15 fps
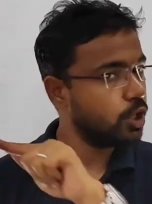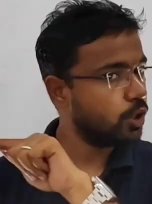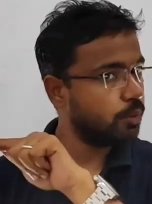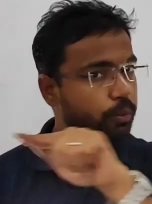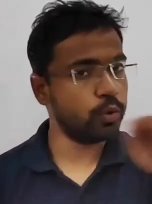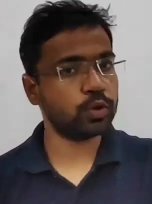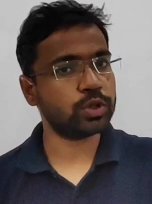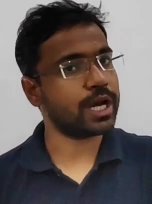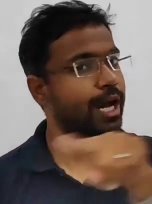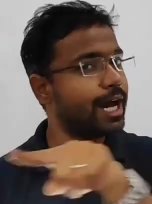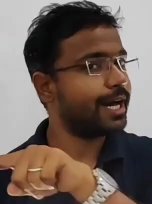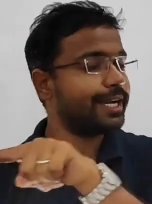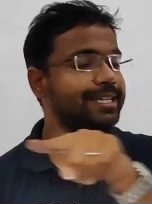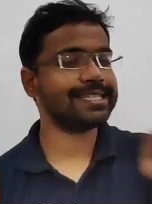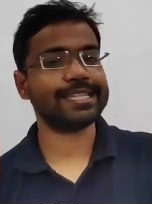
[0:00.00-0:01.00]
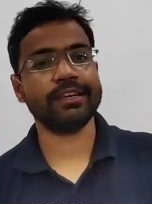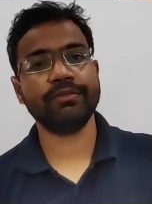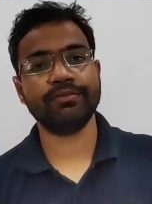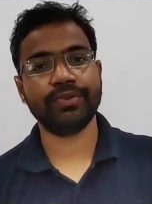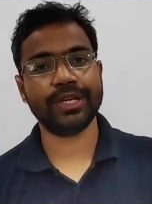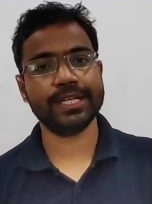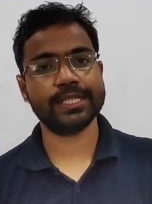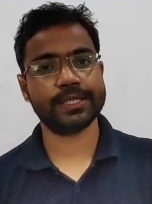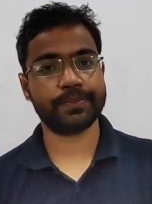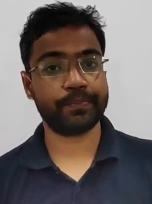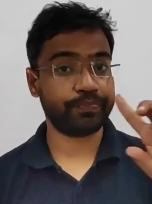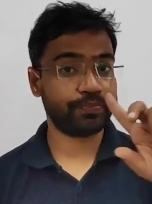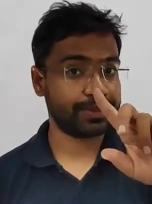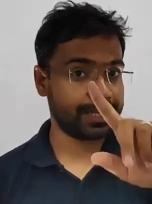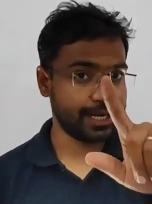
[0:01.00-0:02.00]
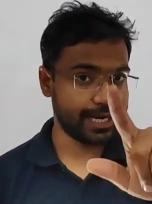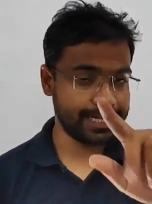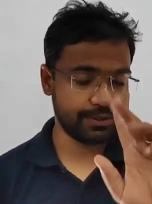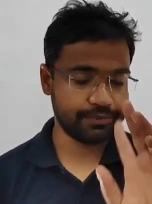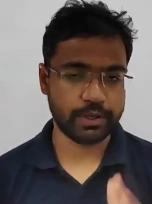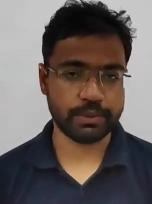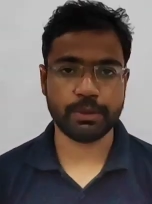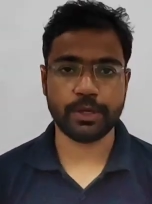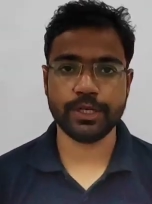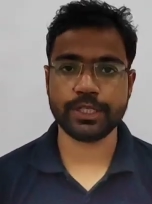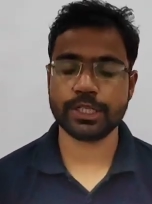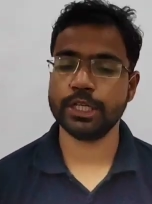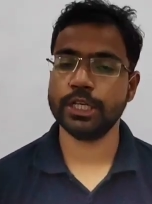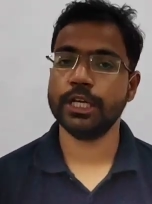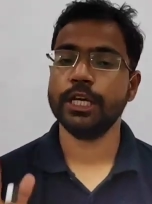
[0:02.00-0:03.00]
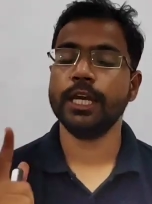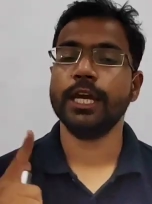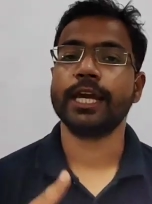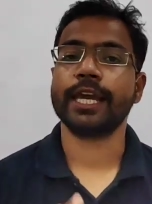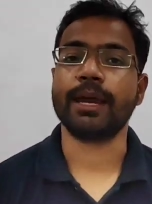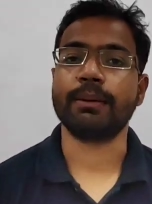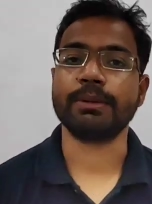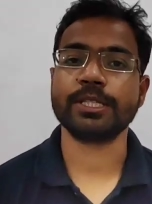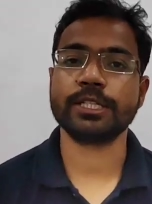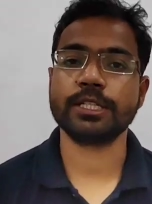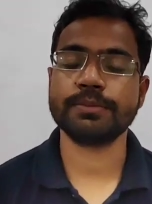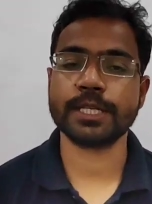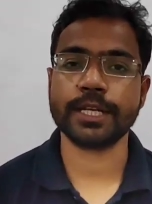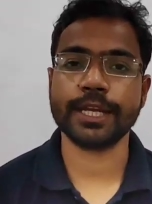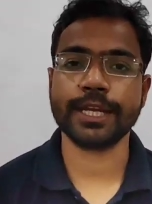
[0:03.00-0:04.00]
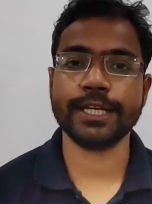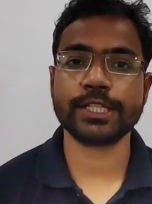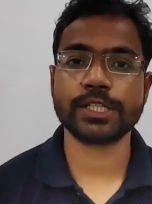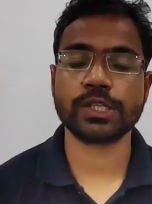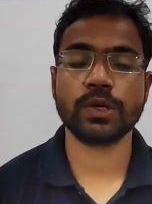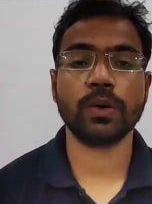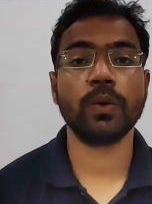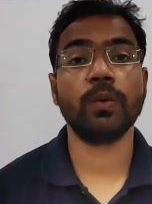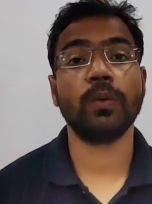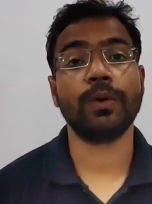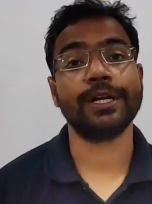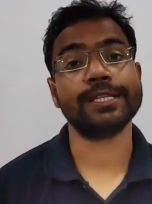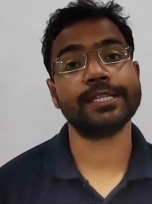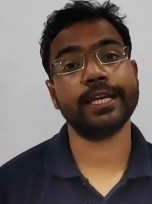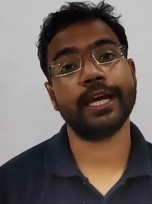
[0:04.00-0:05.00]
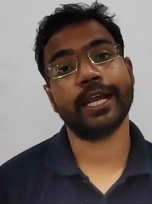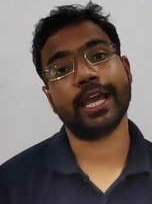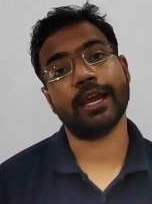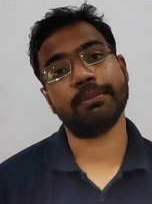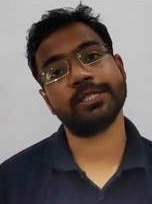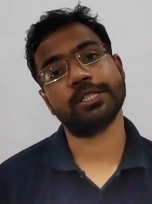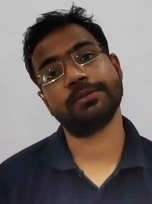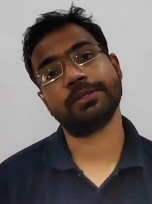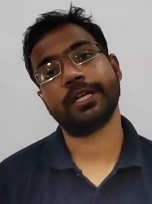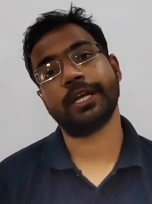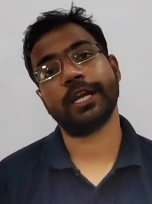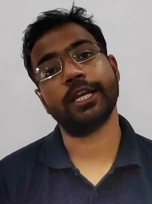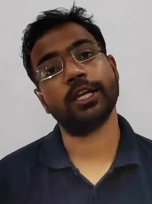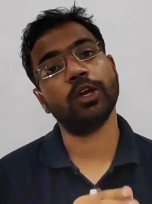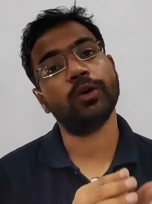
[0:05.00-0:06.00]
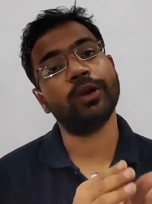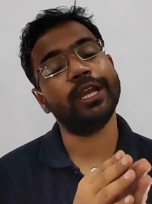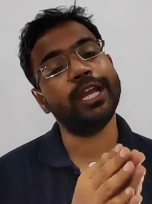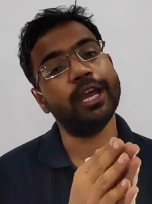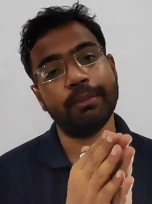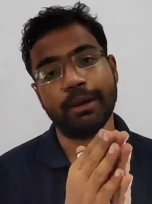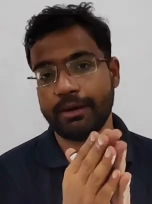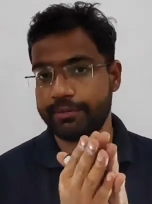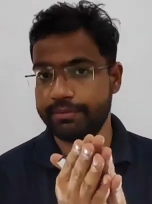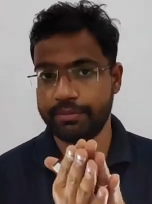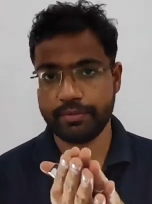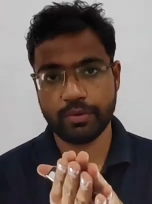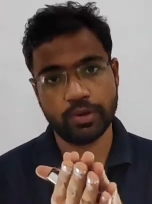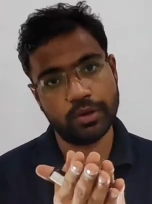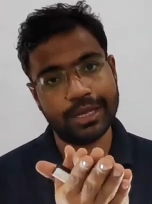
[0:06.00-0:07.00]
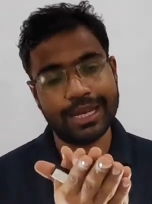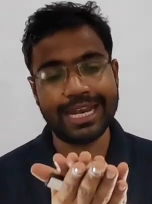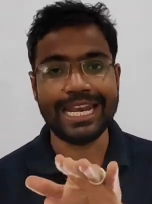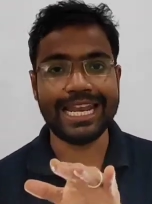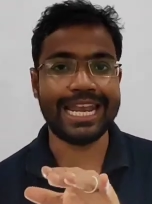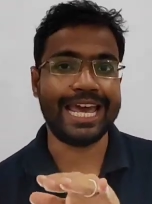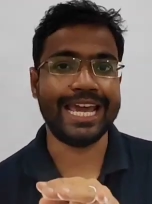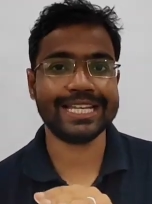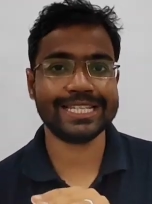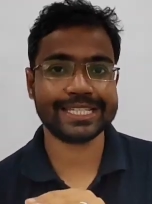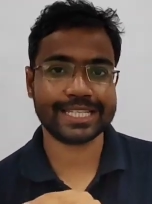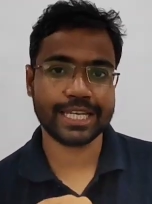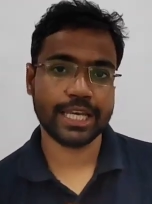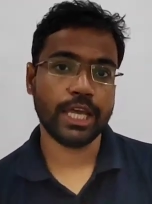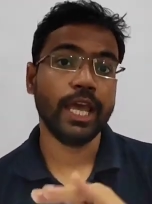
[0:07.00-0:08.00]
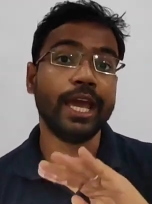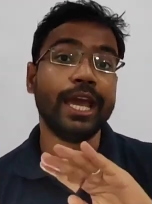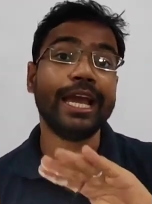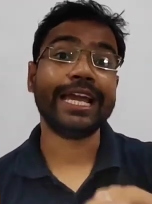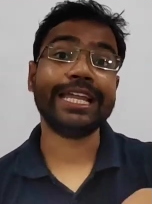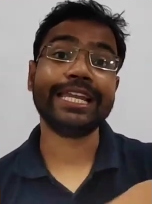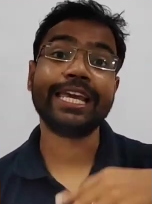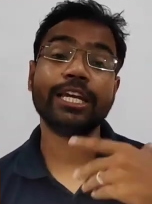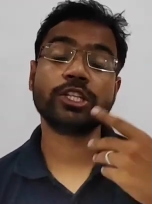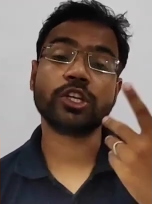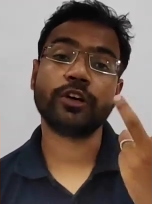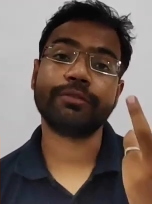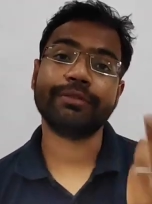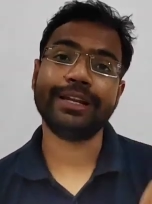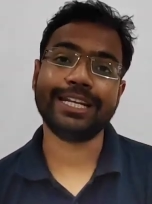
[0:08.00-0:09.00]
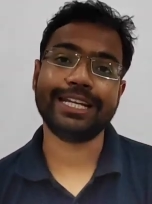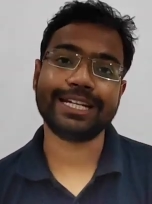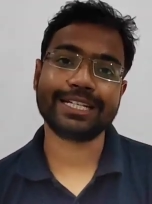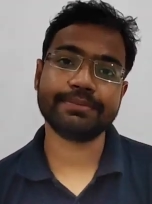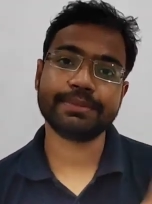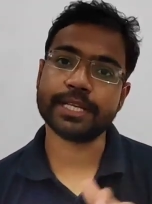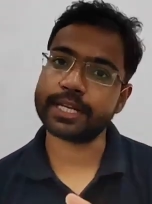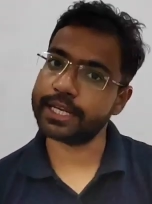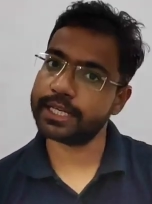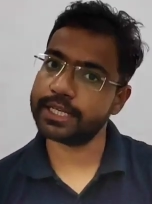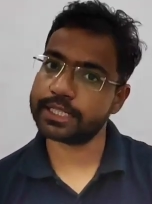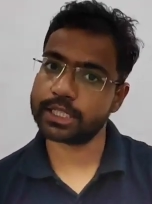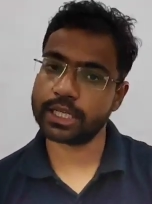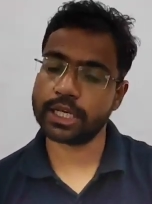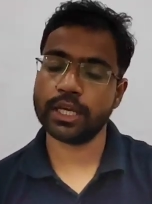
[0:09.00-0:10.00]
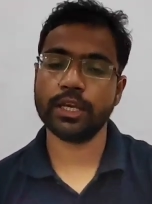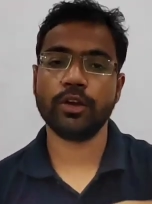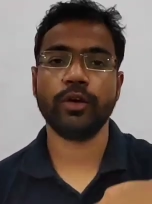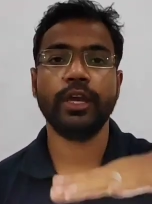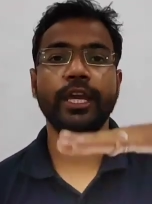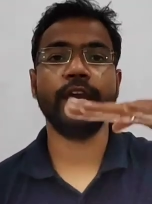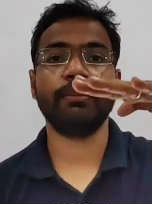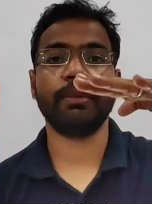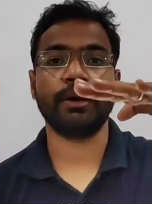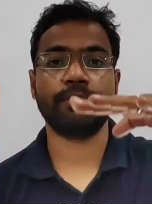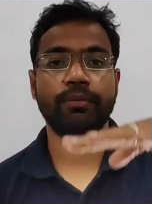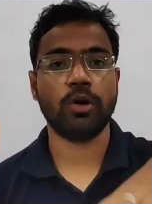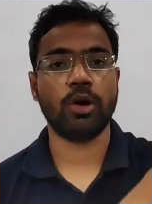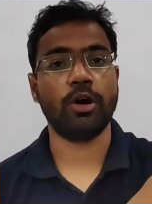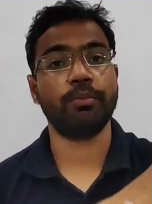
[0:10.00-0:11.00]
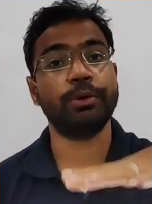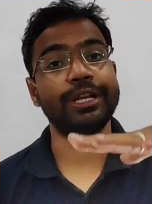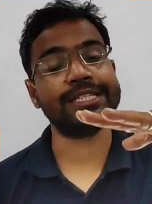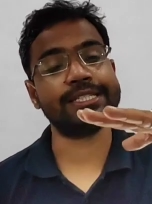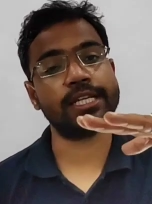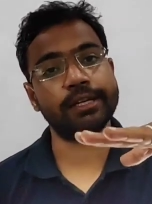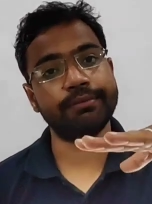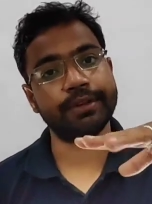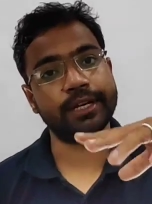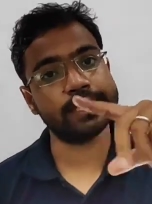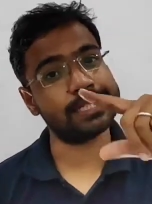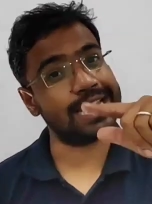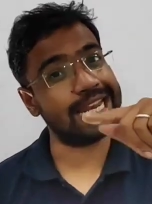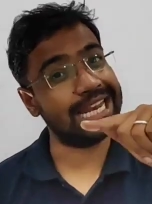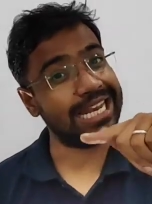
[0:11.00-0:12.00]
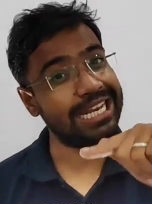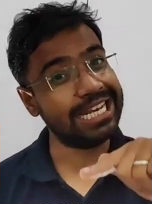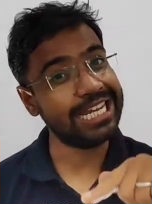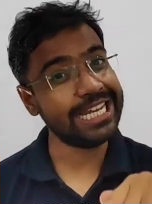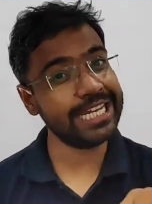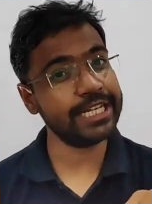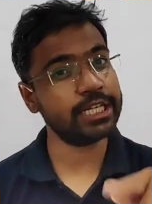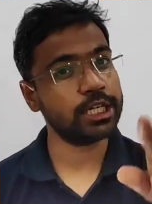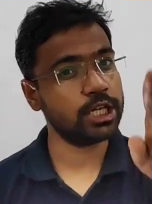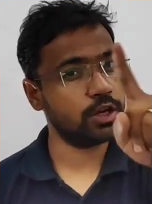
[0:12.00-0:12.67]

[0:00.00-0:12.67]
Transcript: both are in same phase, right? One point. Capacitive circuits, what is there? Capacitive circuit, your EMF lags. In case of inductive circuit, your EMF or potential difference lead